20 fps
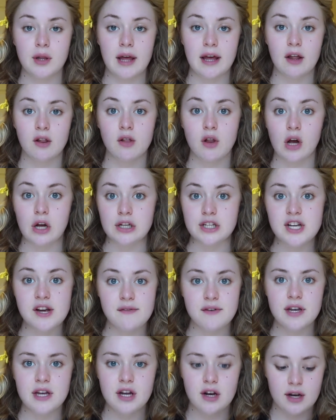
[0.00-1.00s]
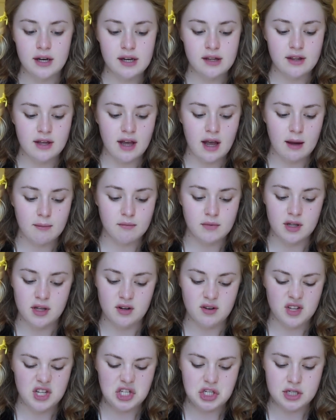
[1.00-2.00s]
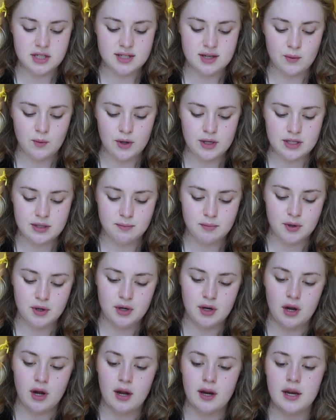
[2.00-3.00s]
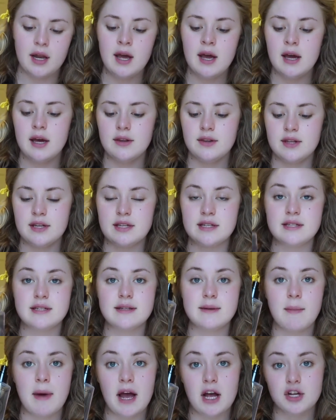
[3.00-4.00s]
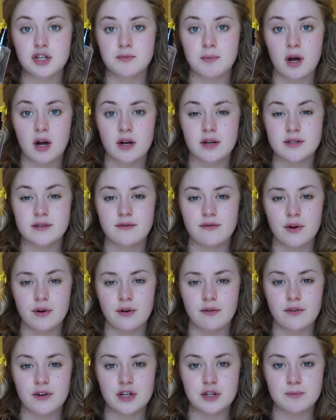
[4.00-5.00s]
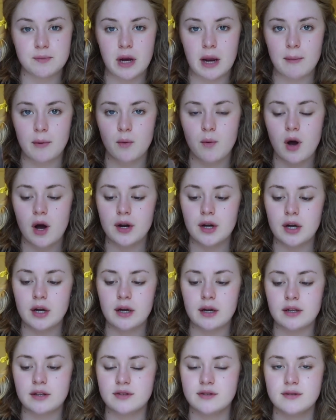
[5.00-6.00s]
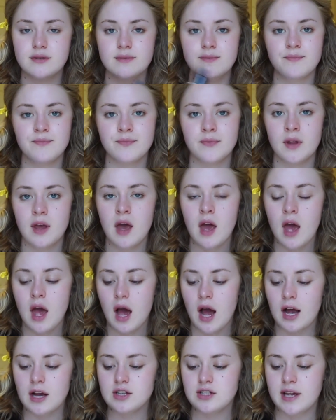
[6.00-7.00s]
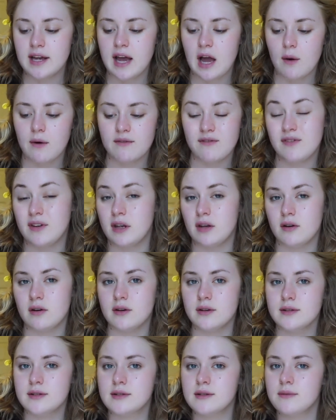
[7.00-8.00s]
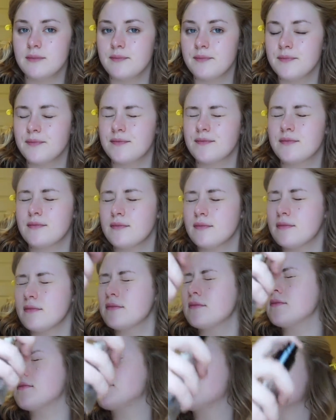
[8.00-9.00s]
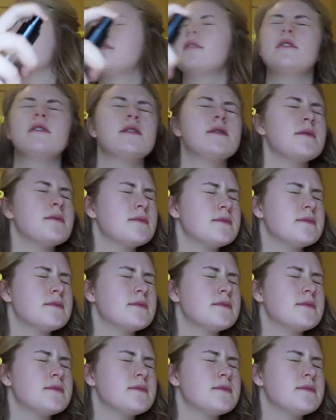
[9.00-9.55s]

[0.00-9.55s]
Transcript: like longevity or anything, I'm literally just going to put on this Smashbox Photo Finish Primer Water. I just like how it feels. And